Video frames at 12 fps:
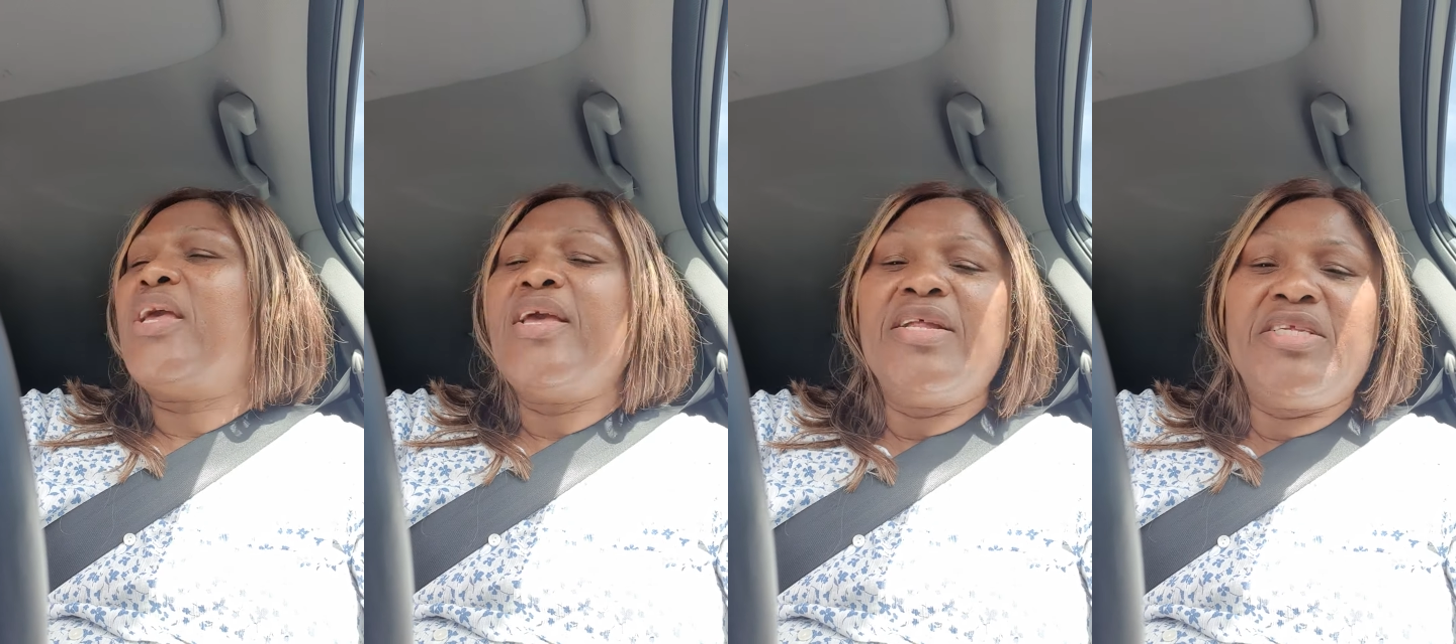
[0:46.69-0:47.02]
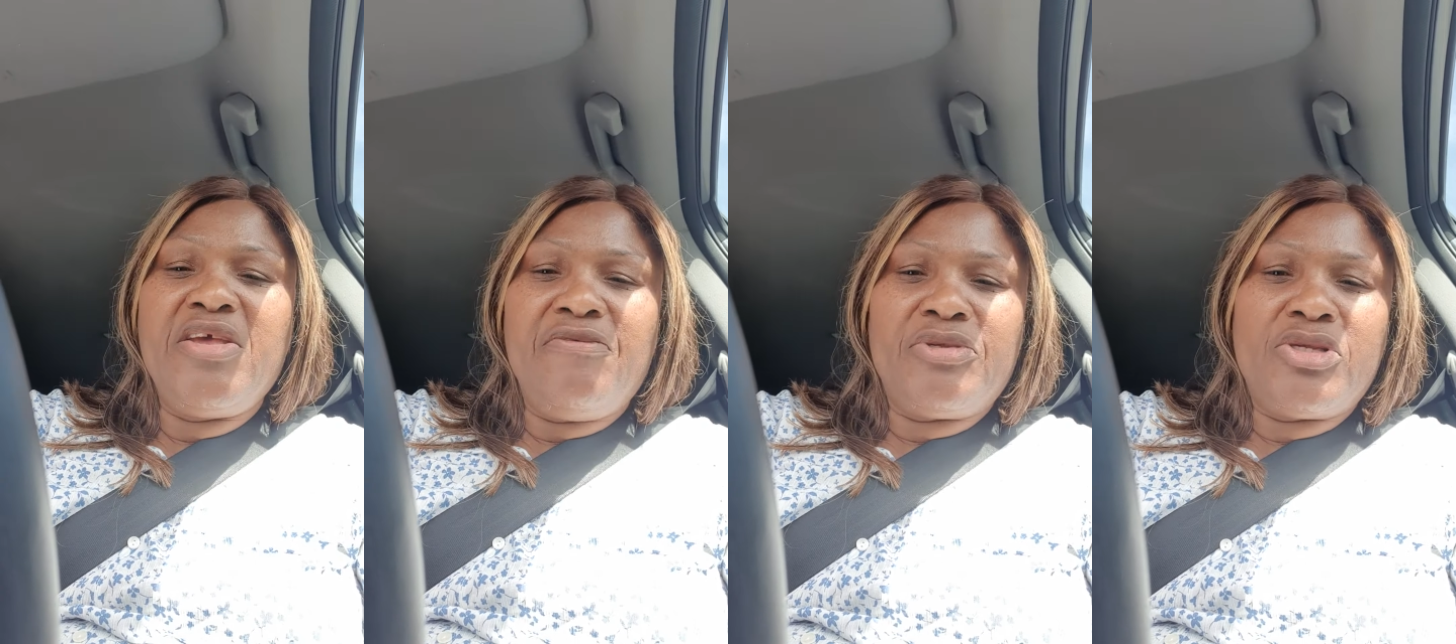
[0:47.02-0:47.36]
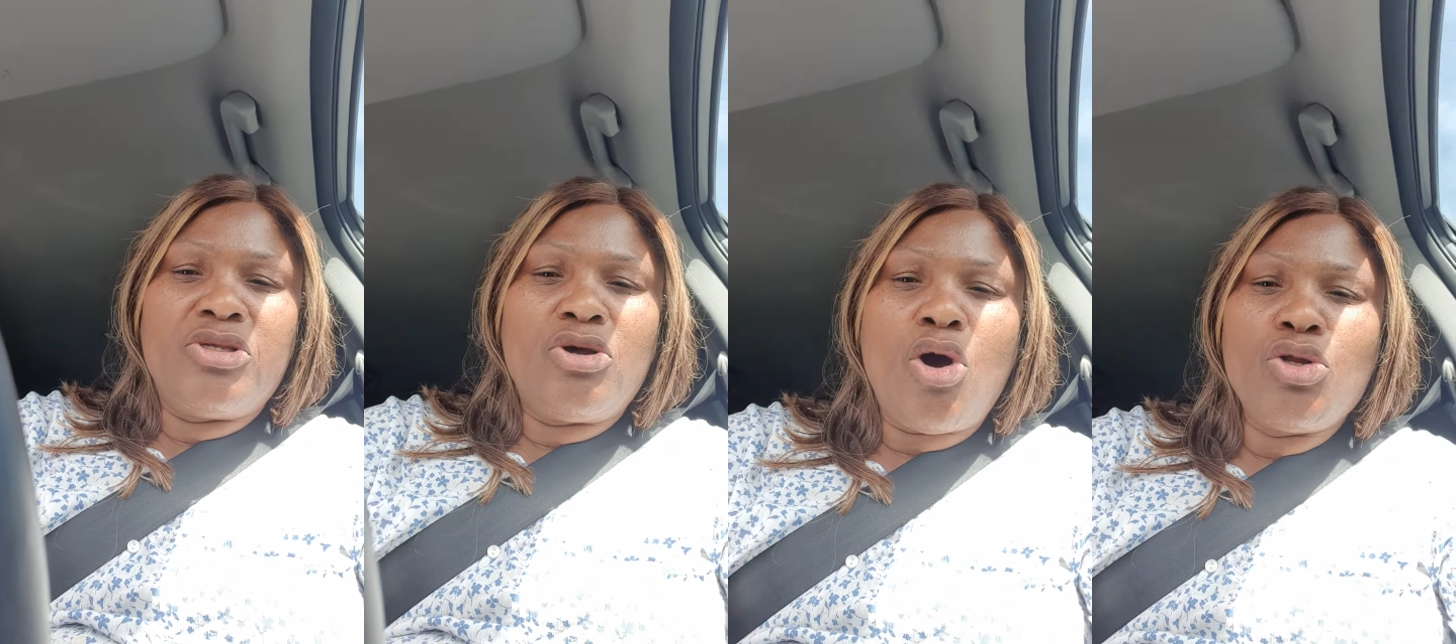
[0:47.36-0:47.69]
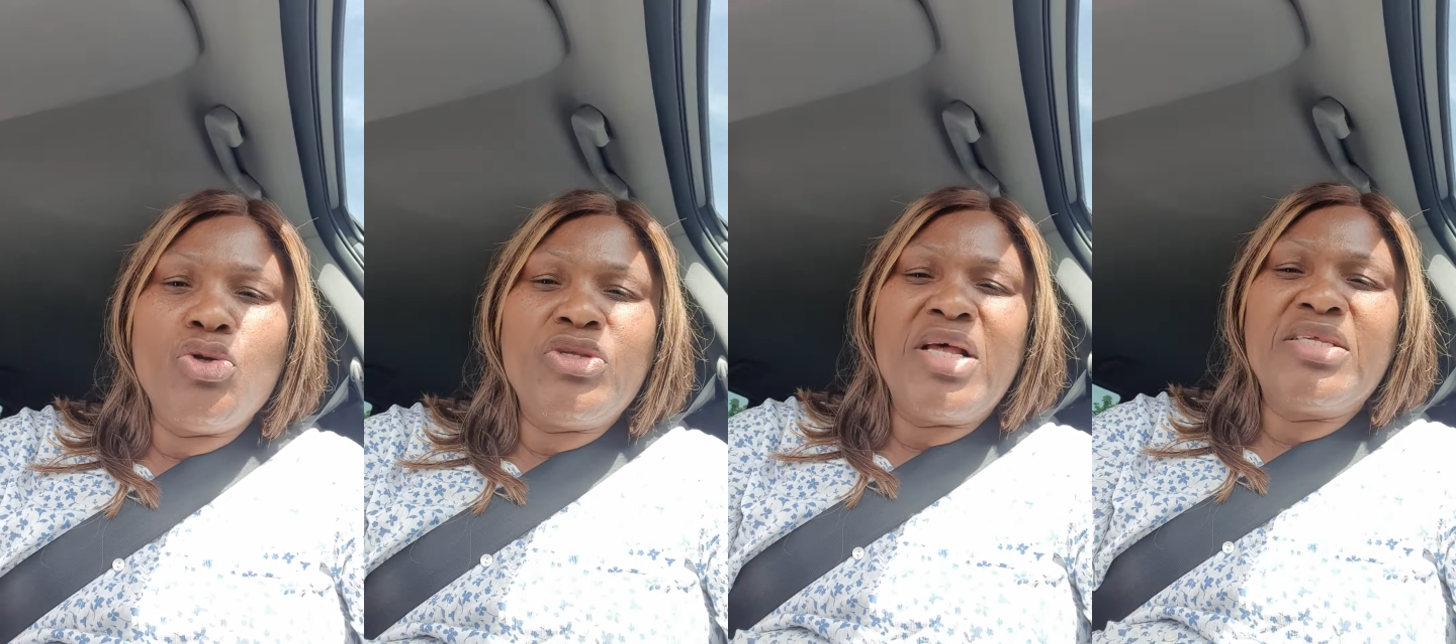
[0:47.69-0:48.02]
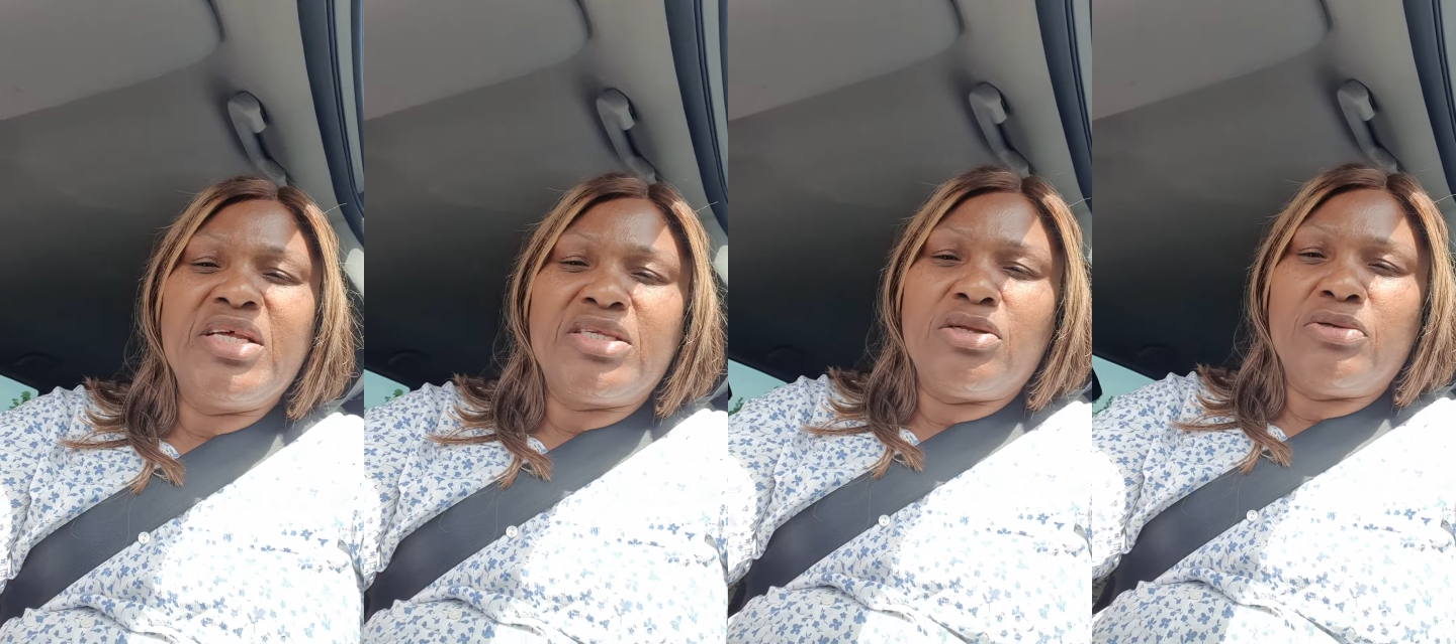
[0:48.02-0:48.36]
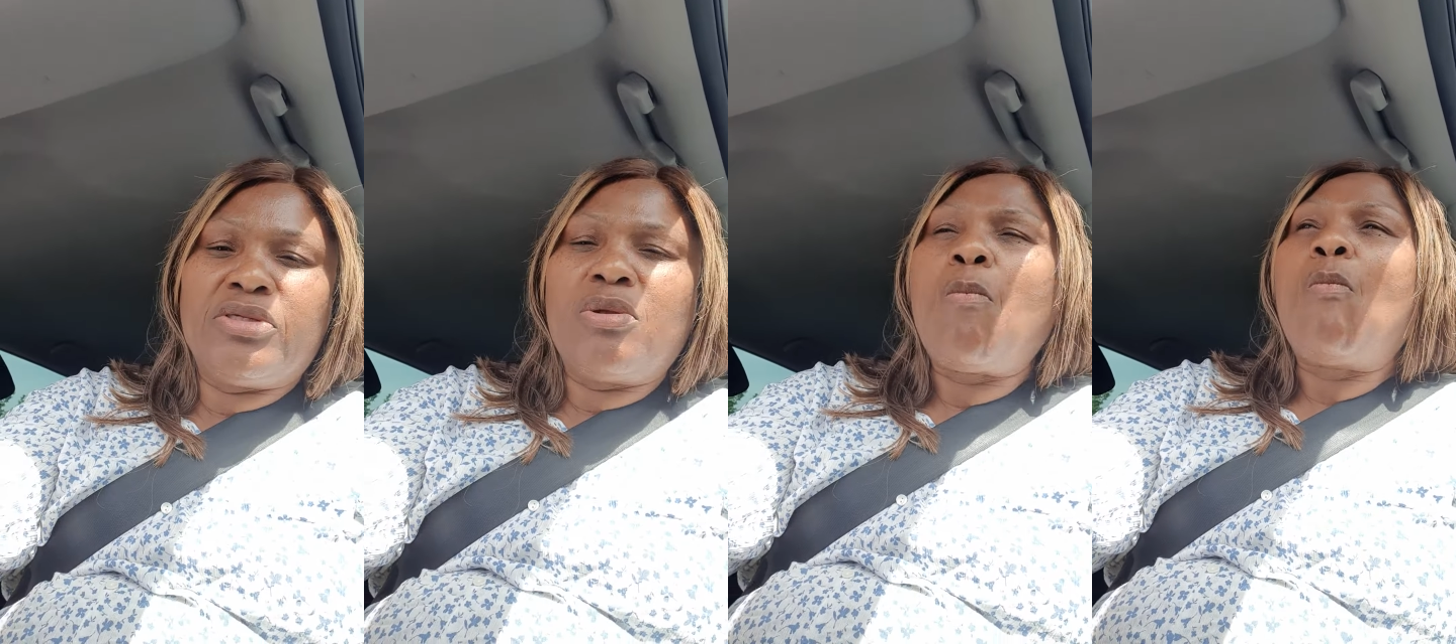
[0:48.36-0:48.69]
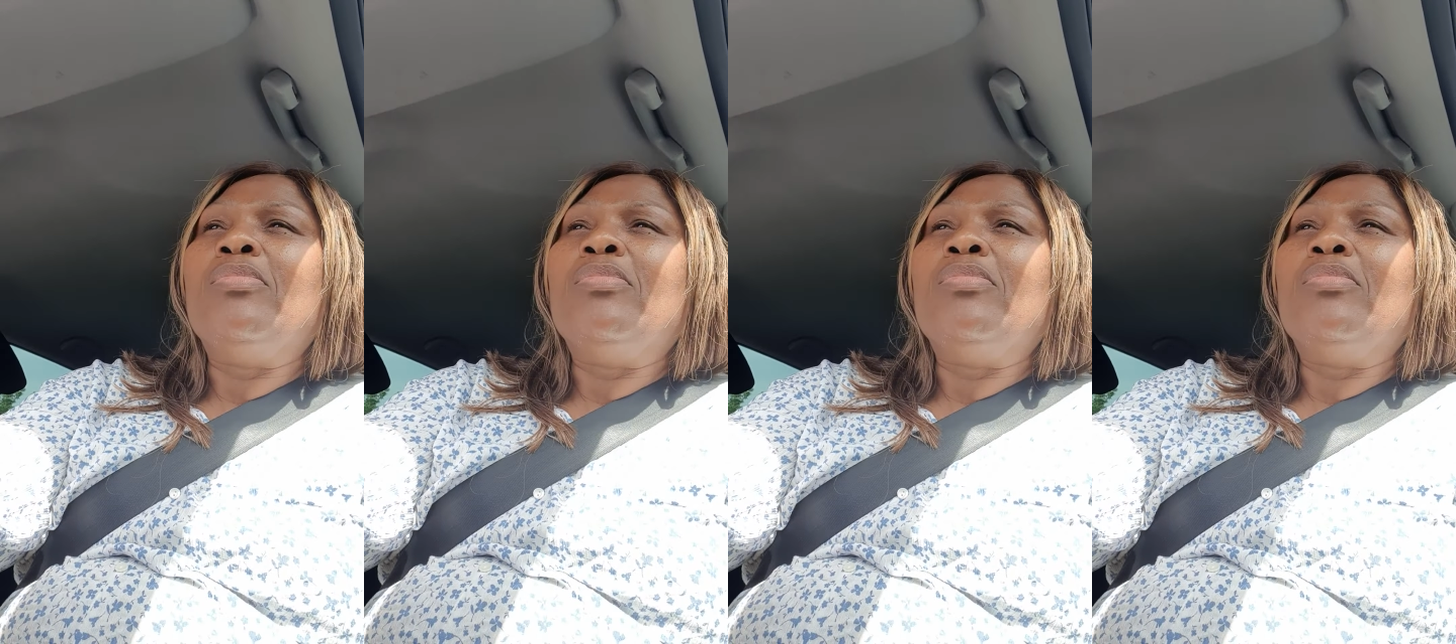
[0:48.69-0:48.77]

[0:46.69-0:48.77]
yeye thieves, all those ancestors,